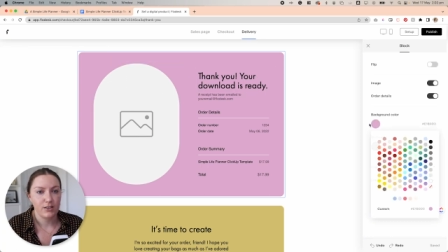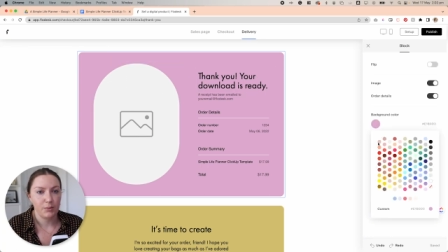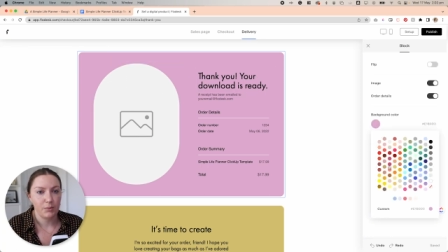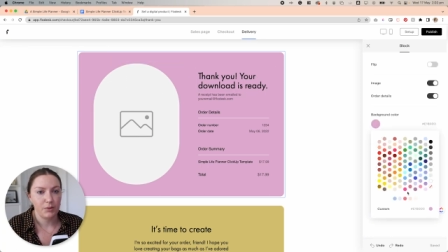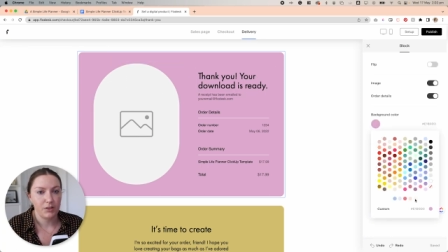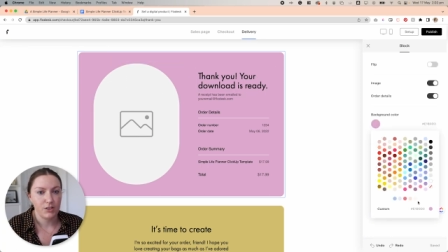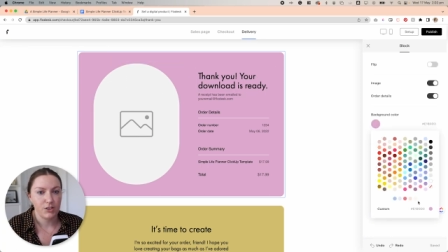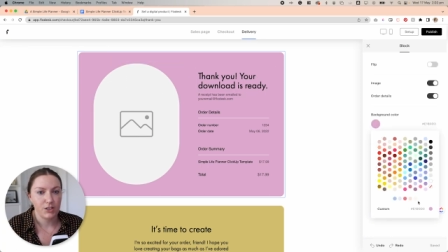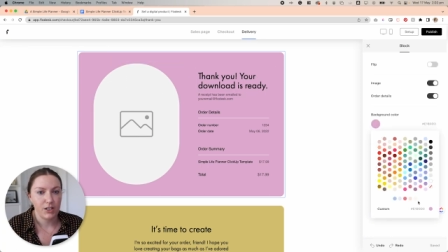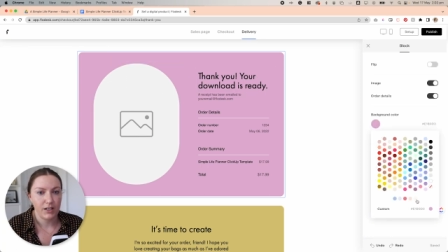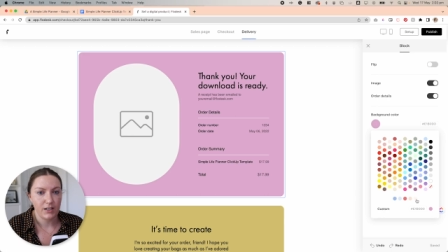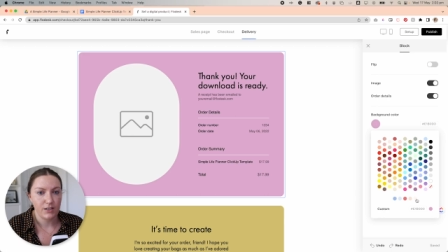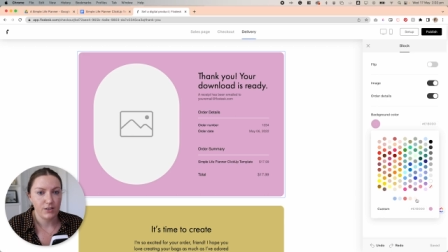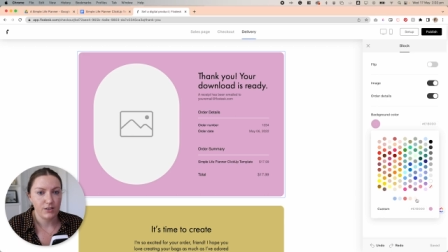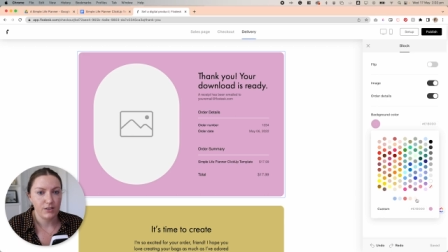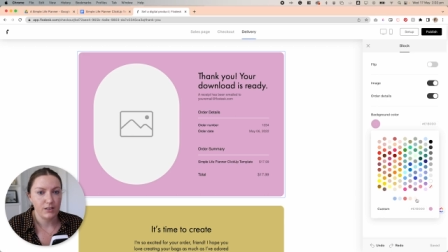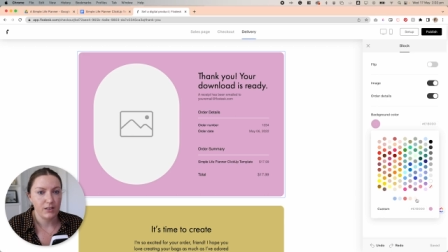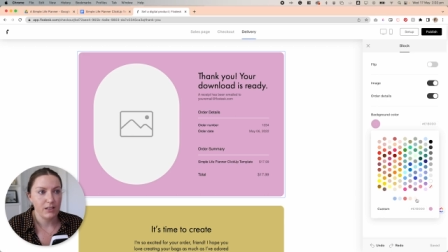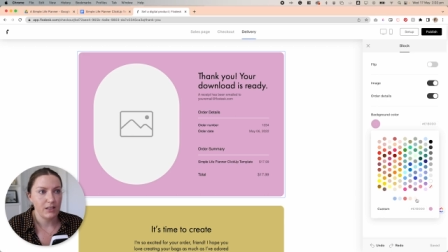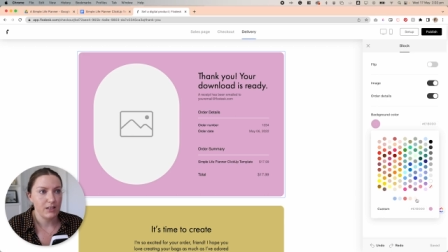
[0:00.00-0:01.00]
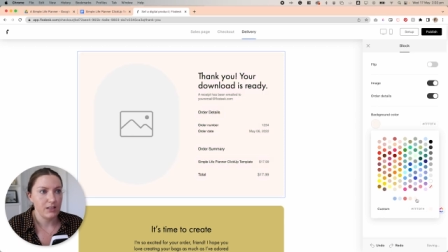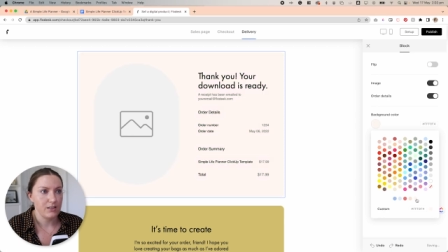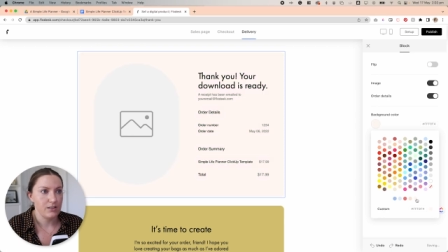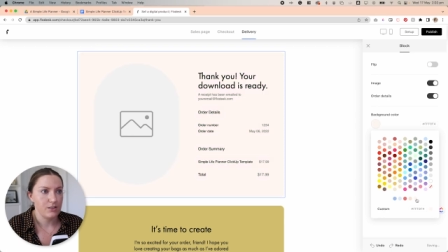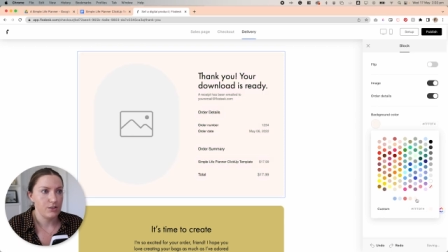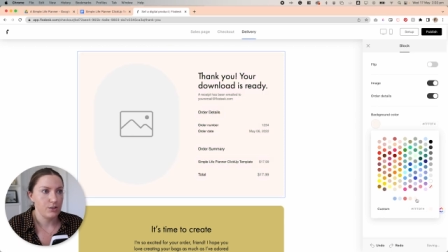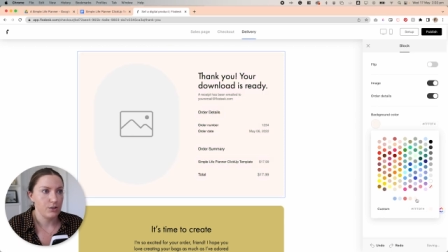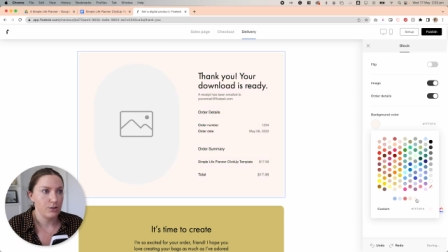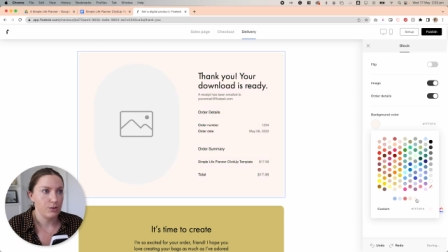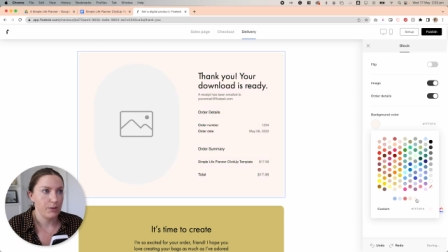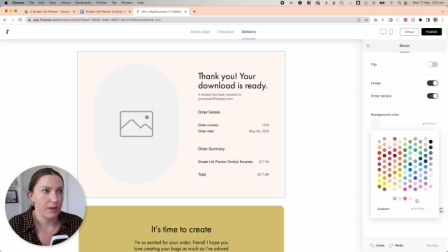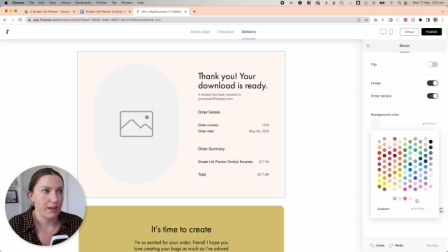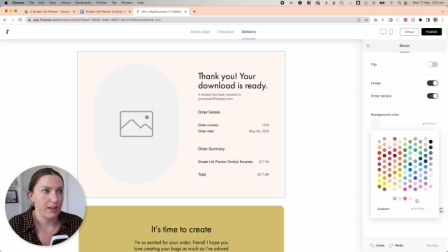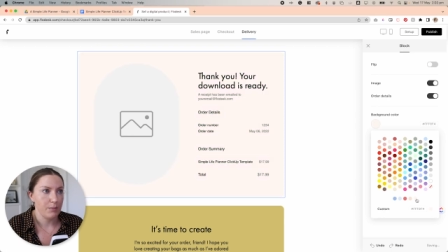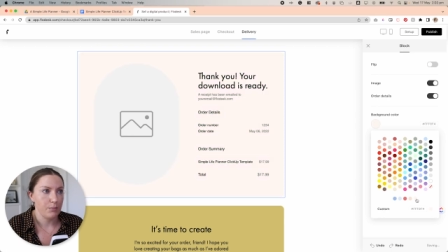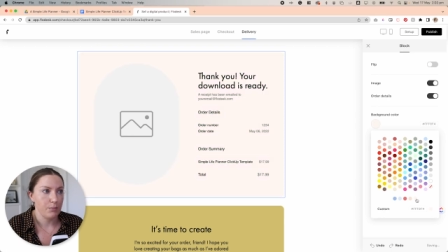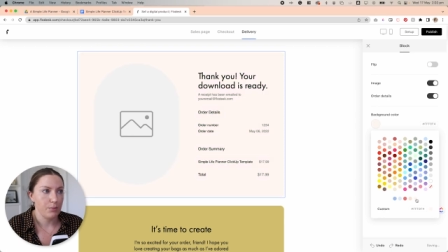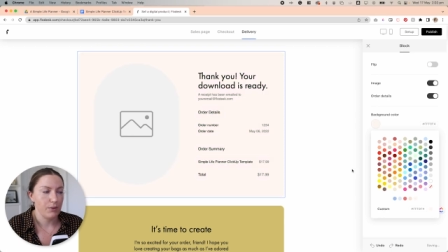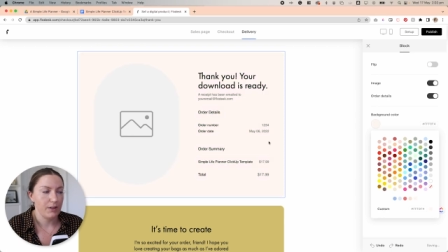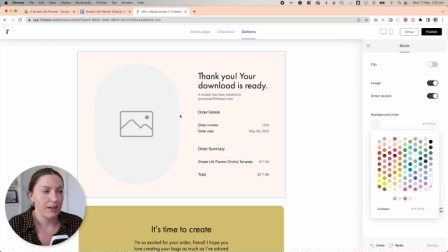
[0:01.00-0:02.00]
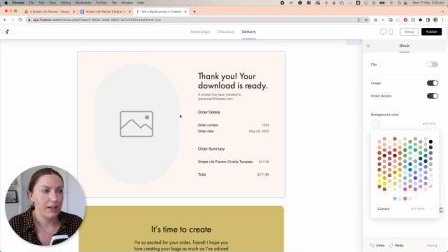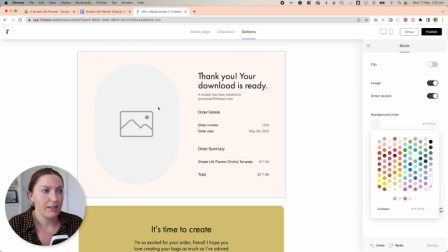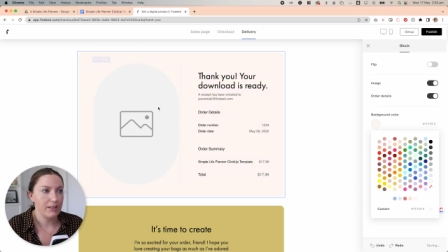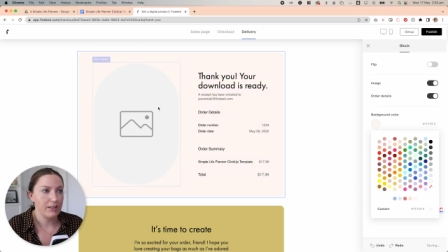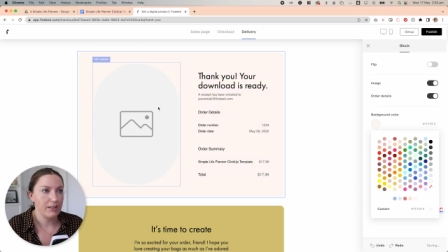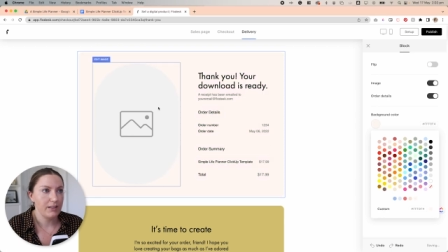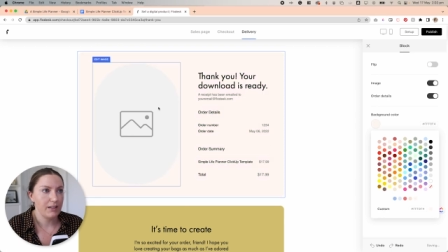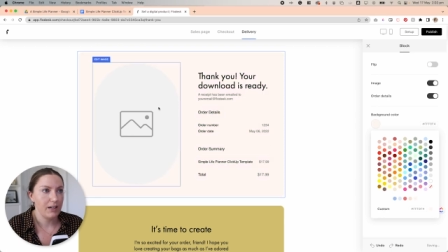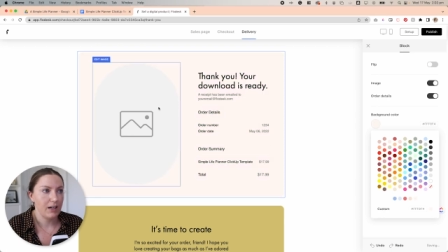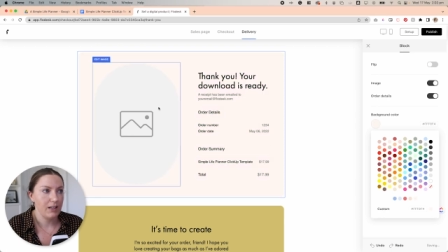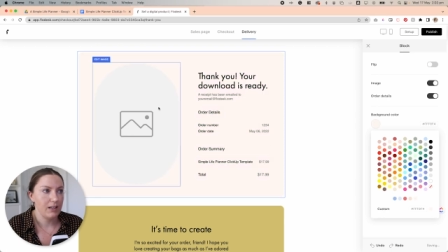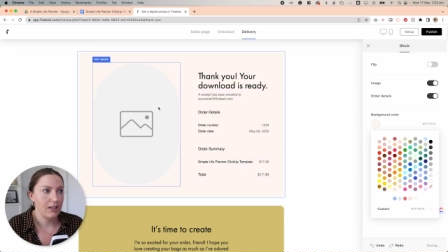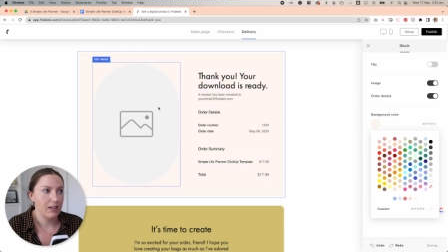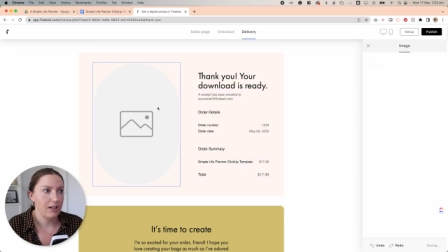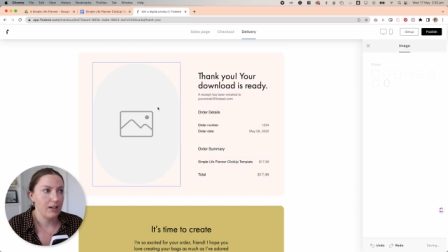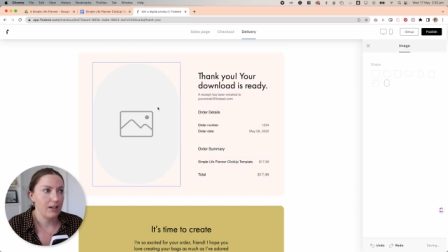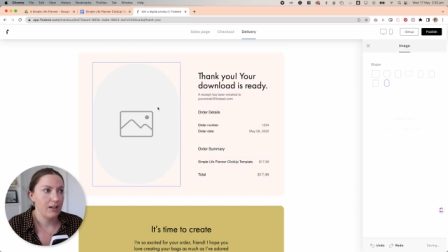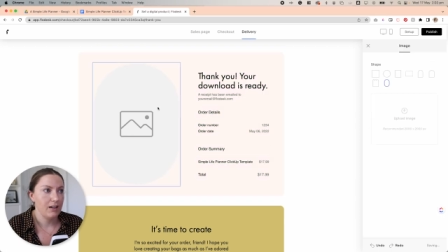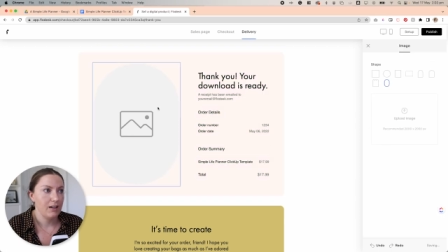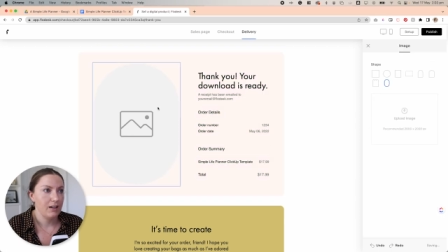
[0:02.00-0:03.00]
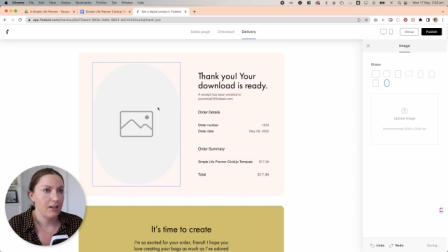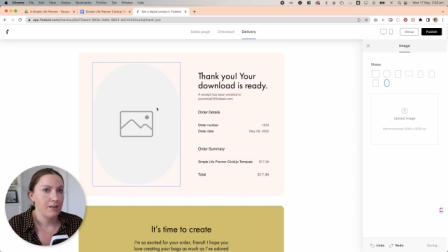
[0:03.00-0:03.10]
I'm going to change these to a branded color.